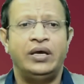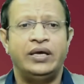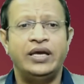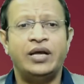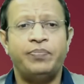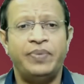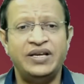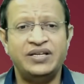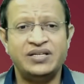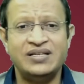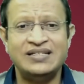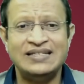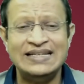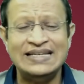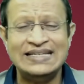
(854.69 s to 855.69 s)
Here
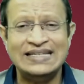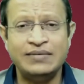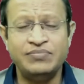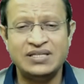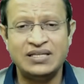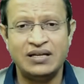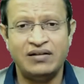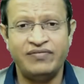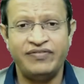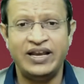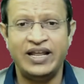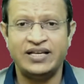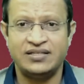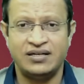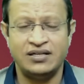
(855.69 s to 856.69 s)
patient sees himself in
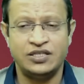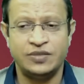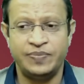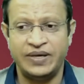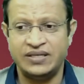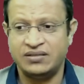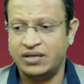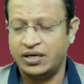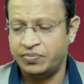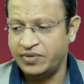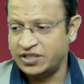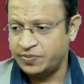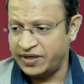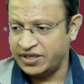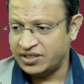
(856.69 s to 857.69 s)
external space. That
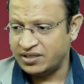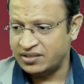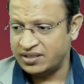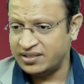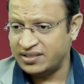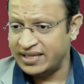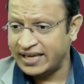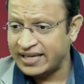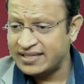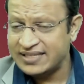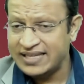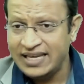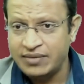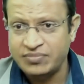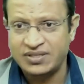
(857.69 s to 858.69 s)
means patient says he can
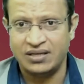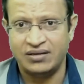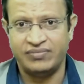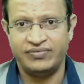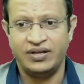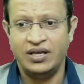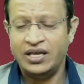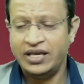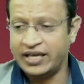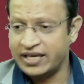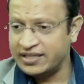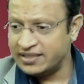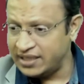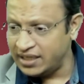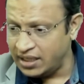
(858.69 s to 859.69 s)
see himself. He
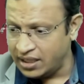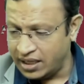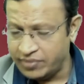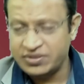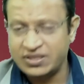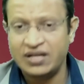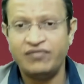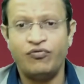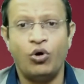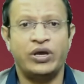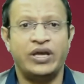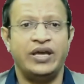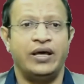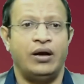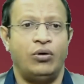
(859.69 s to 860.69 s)
can see himself
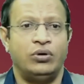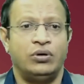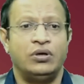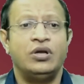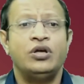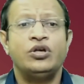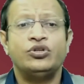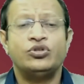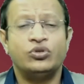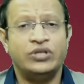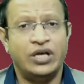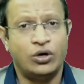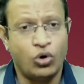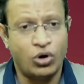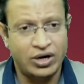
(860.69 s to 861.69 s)
walking around. So they
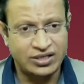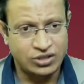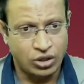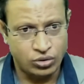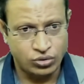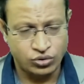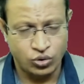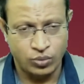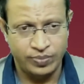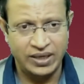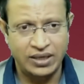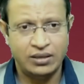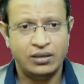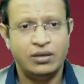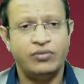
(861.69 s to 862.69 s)
are called as
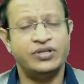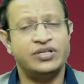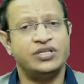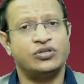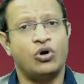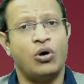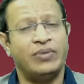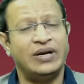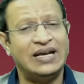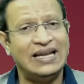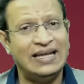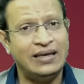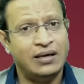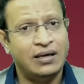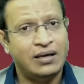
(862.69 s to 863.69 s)
autoscopy, which is
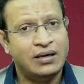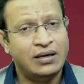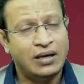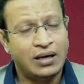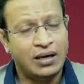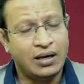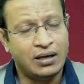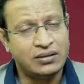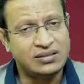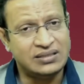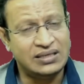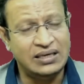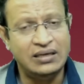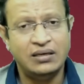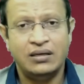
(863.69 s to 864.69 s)
commonly uh,
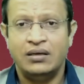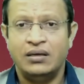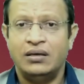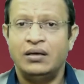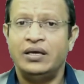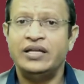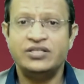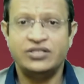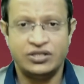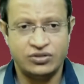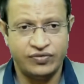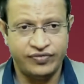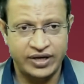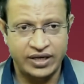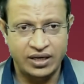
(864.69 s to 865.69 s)
seen in
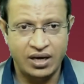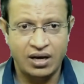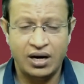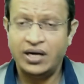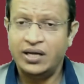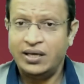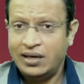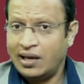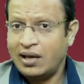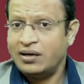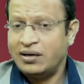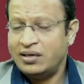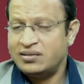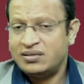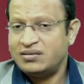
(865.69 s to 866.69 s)
schizophrenia and he
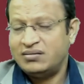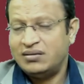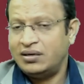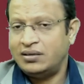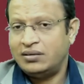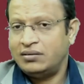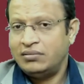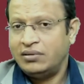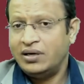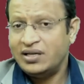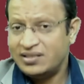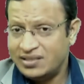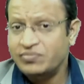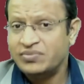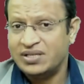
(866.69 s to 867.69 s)
recognizes that it
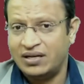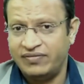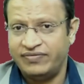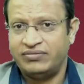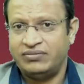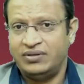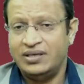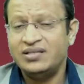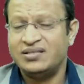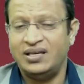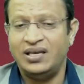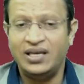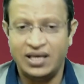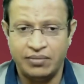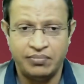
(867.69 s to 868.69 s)
is himself. He is
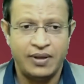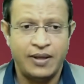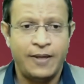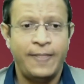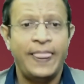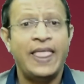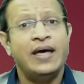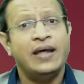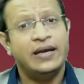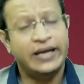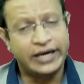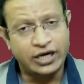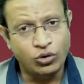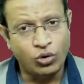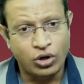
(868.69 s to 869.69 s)
seeing him.
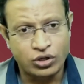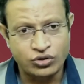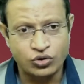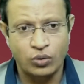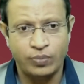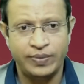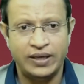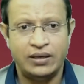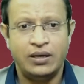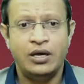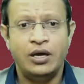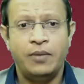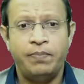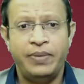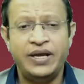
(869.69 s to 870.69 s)
Negative autoscopy.
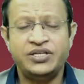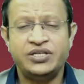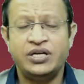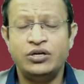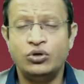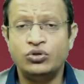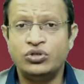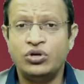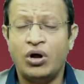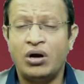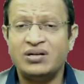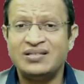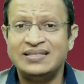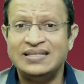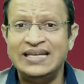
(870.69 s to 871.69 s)
Patient does
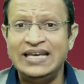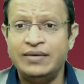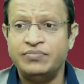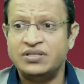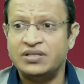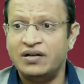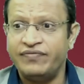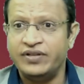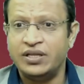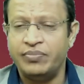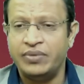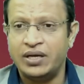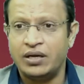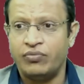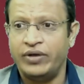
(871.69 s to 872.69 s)
not see himself in the
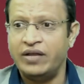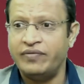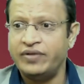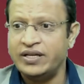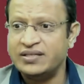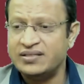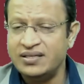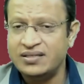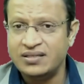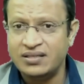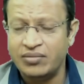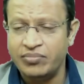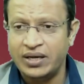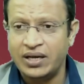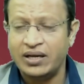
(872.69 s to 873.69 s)
mirror. Whenever he sees in
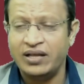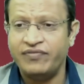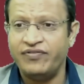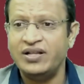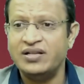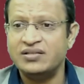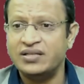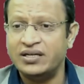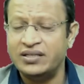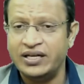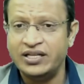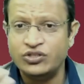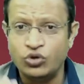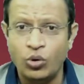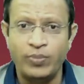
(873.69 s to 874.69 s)
the mirror, he feels that there
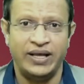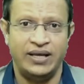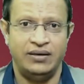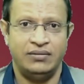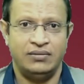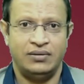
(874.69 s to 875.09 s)
is nobody.